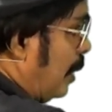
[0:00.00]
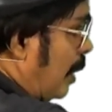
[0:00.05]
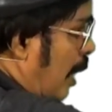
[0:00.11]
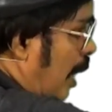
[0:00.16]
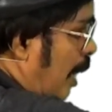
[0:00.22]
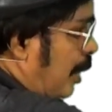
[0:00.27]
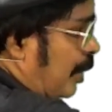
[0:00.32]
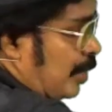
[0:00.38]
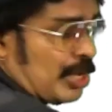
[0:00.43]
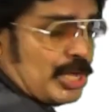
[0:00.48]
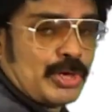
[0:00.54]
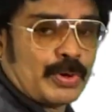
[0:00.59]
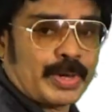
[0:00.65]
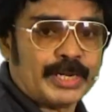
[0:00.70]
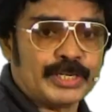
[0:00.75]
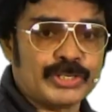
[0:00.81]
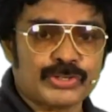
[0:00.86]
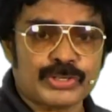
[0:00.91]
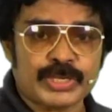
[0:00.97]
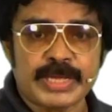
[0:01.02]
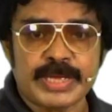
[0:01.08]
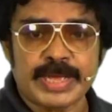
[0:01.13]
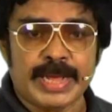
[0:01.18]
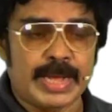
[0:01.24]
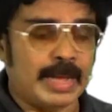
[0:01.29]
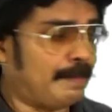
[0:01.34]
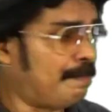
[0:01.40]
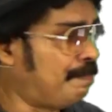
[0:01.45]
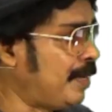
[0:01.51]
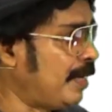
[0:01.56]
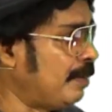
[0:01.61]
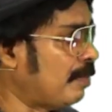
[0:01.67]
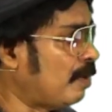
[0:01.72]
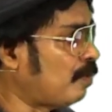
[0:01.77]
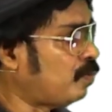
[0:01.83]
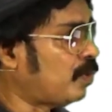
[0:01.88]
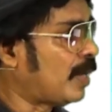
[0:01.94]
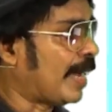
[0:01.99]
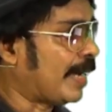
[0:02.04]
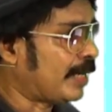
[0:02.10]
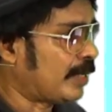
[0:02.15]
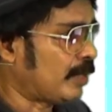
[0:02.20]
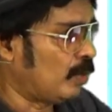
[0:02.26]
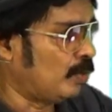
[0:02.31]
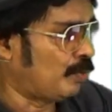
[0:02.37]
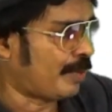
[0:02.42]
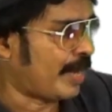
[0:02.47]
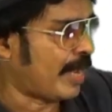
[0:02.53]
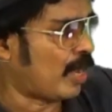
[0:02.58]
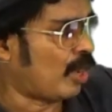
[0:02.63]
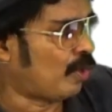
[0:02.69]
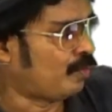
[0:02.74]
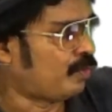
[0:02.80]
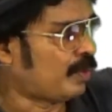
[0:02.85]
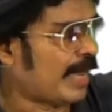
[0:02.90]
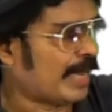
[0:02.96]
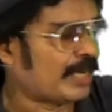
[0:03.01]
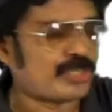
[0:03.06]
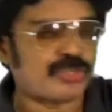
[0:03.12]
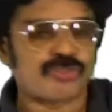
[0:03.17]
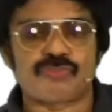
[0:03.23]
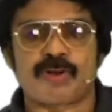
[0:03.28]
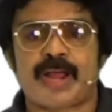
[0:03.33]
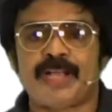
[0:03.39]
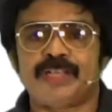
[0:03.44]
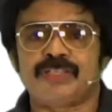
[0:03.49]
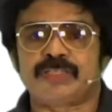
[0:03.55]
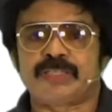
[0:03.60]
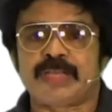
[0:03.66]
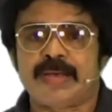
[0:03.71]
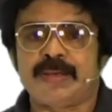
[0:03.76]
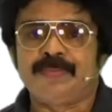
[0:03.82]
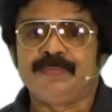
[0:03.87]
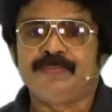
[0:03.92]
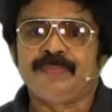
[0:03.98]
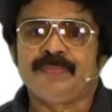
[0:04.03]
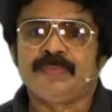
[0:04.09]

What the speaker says: and you can see a beam of light or ray of light strikes the